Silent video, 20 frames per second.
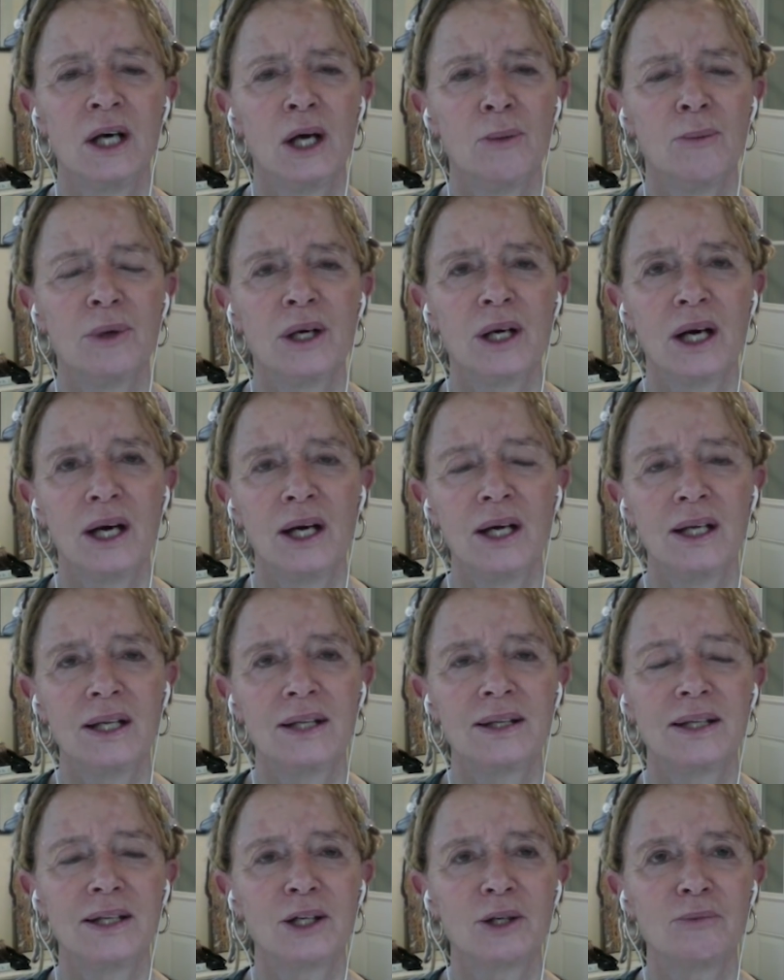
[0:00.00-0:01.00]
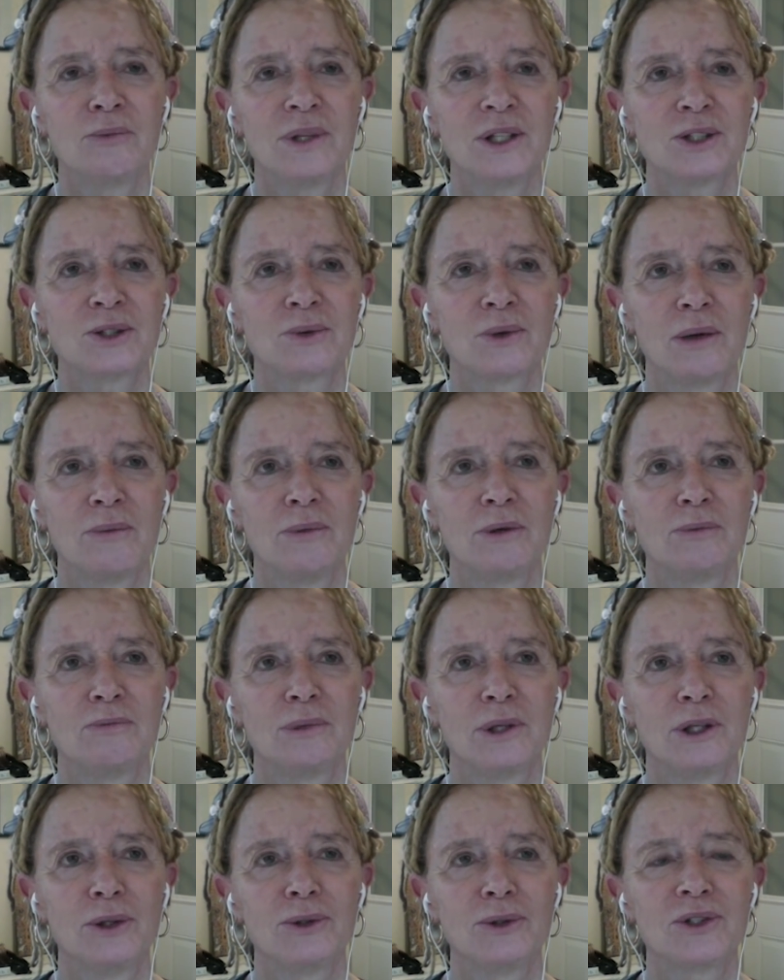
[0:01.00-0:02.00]
But I had a therapist, Robin
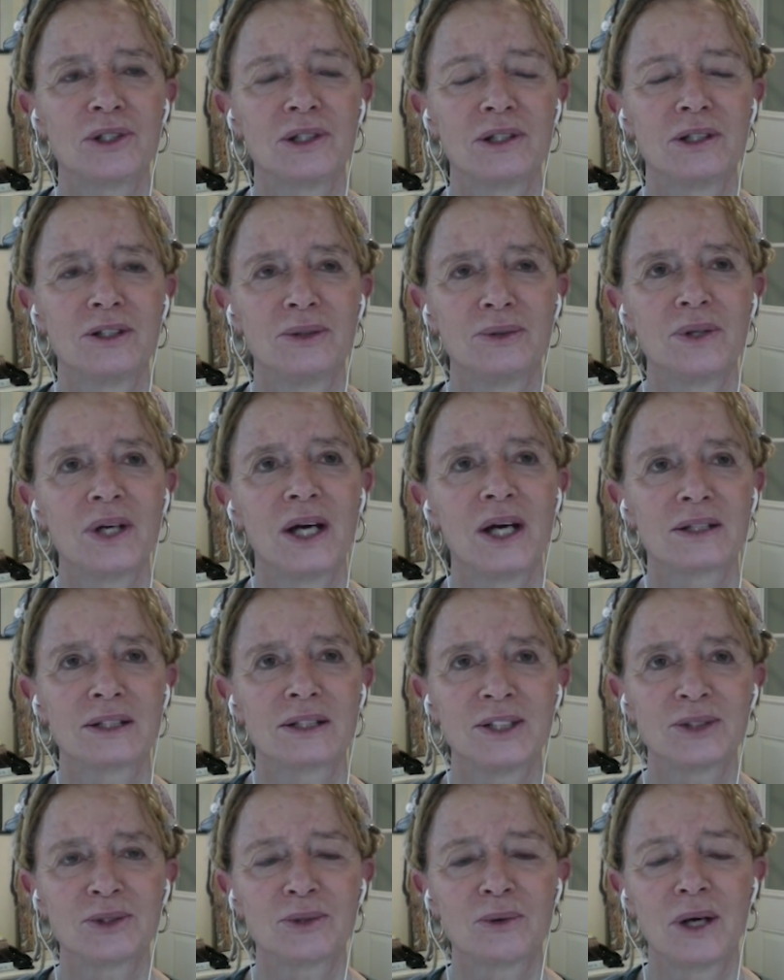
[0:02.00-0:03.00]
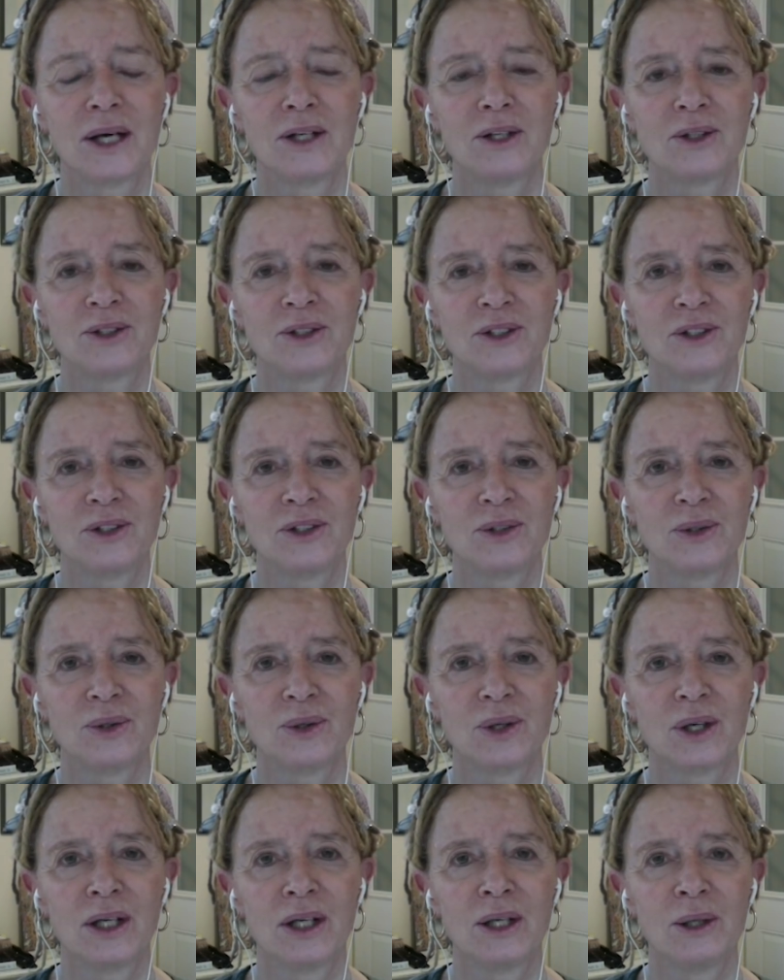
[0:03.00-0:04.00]
Posen, who actually is a writer too.
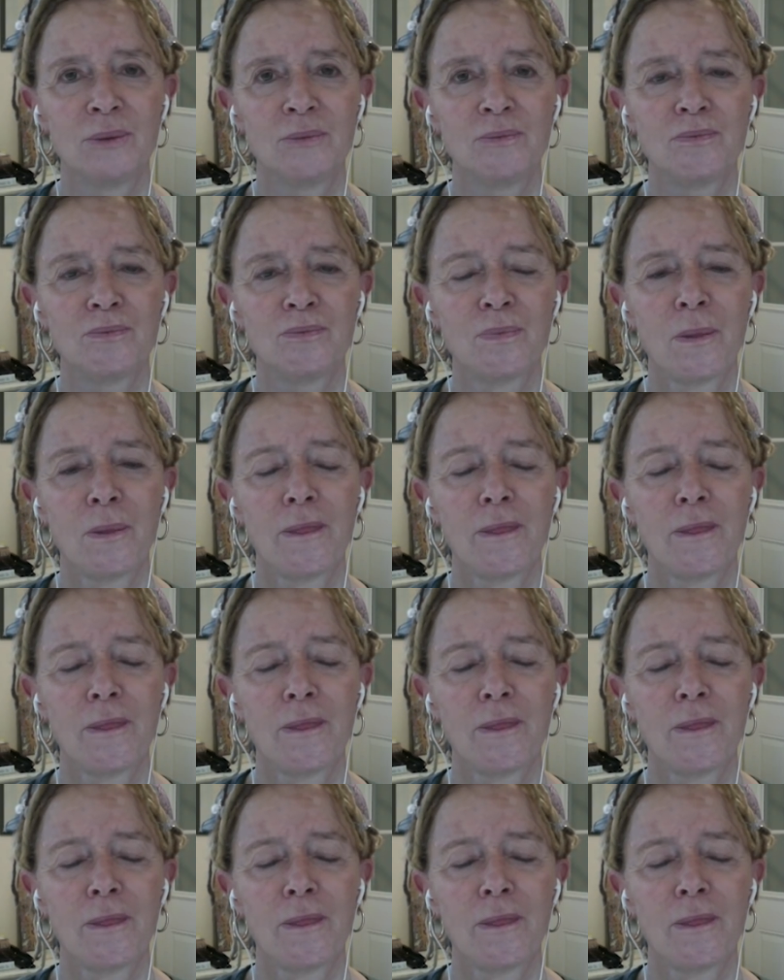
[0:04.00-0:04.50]
Um,